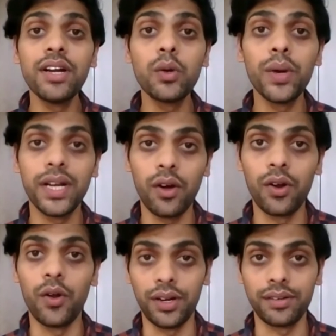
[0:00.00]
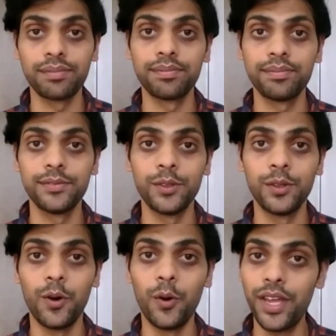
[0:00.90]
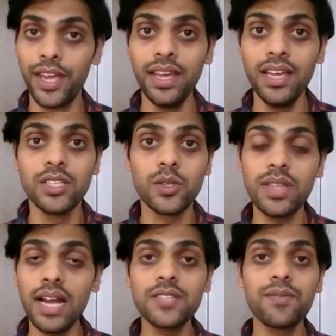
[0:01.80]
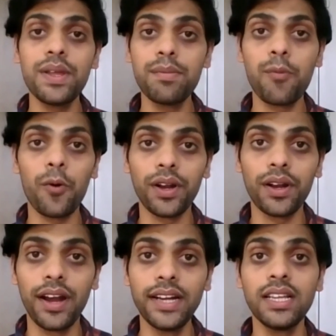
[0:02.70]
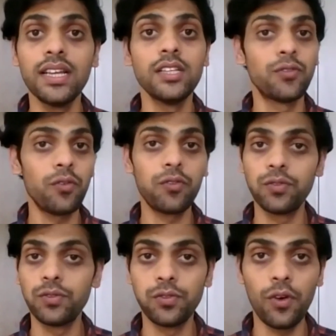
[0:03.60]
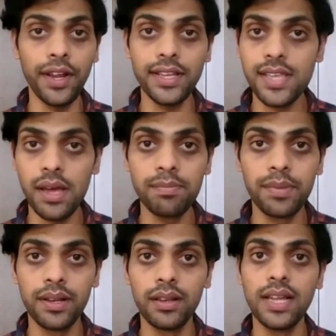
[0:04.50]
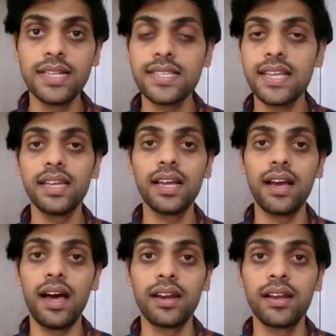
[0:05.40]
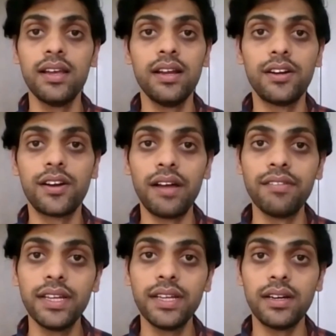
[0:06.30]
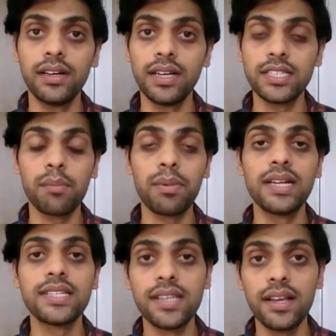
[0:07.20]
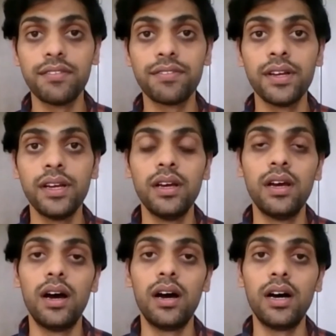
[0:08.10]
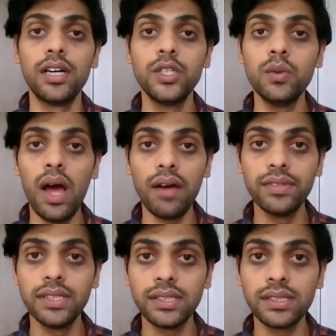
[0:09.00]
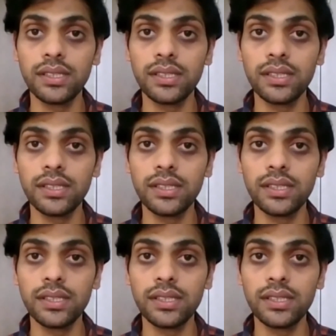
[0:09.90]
to it or not. Okay, so that's very important, right? For example, let's take in a car driving example itself. You have this